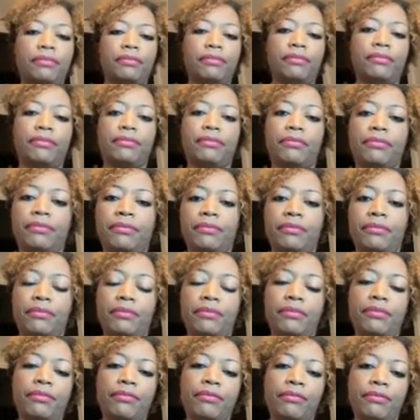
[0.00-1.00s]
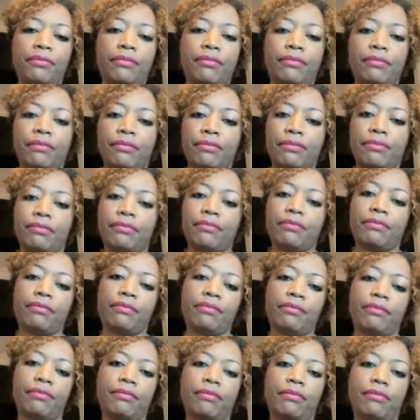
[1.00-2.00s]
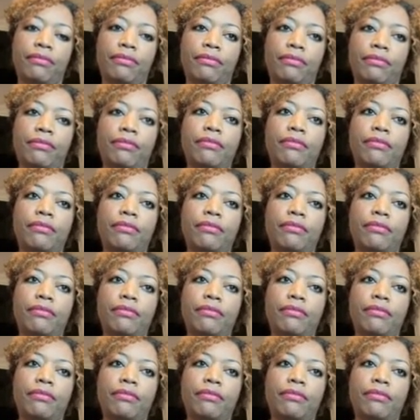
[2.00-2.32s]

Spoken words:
(silent)